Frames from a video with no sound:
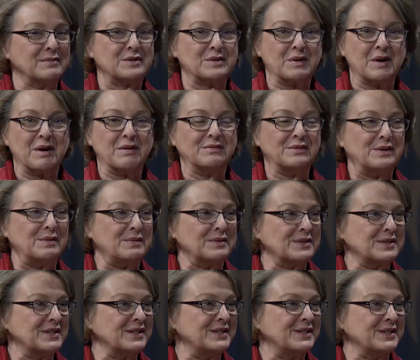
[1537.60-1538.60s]
sure our
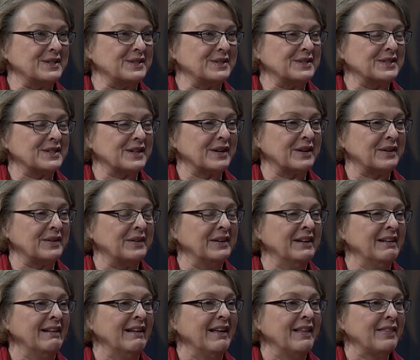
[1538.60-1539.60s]
viewers did too. So
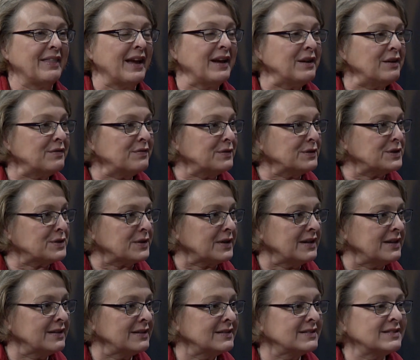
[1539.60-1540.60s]
thank you for
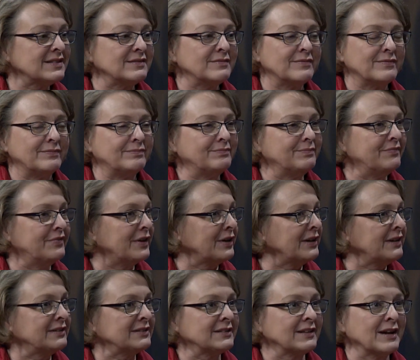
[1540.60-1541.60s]
joining us, and
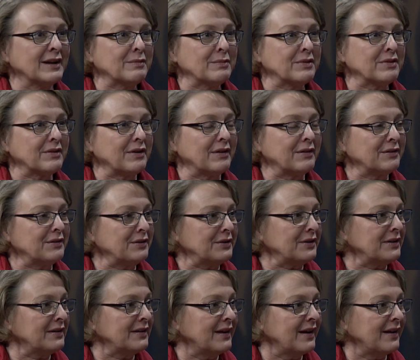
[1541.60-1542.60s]
very good luck with all of
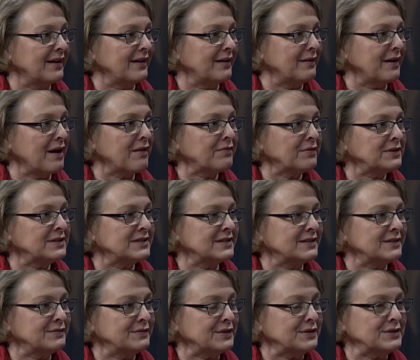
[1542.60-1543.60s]
your efforts
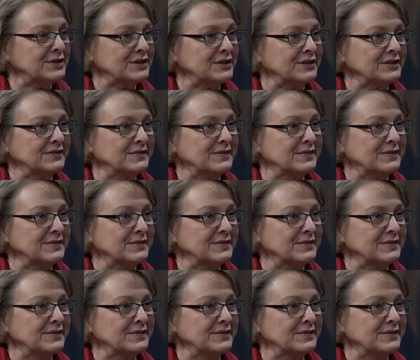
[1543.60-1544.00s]
in the future.